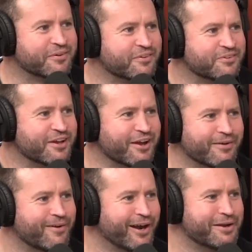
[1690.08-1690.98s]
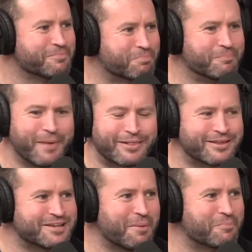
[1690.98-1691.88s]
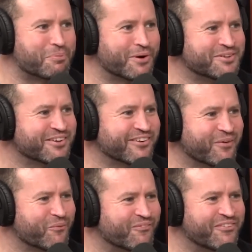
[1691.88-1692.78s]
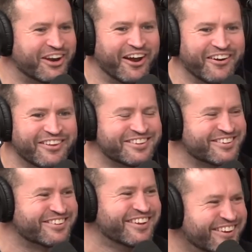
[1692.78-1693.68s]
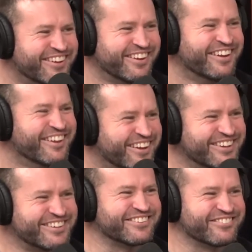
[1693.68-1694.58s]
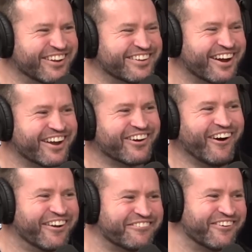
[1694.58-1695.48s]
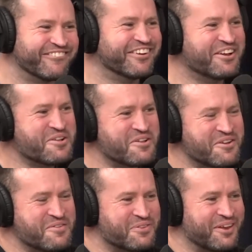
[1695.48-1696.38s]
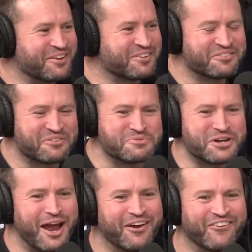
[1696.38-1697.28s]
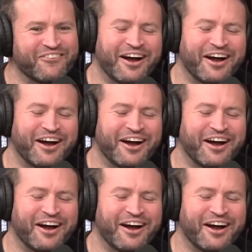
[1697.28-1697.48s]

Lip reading: I was like, I didn't make this up and print it. Like, this is one thing I got from jail.